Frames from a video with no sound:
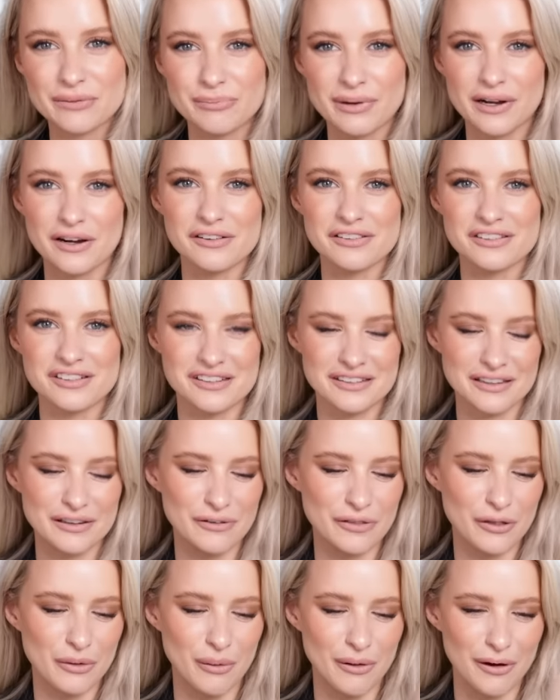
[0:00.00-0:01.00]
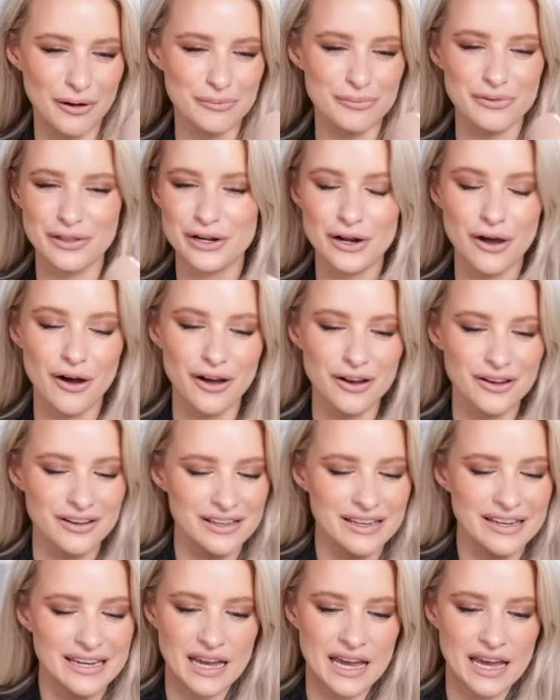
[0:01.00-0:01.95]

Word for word: comparison to that other one. They're not.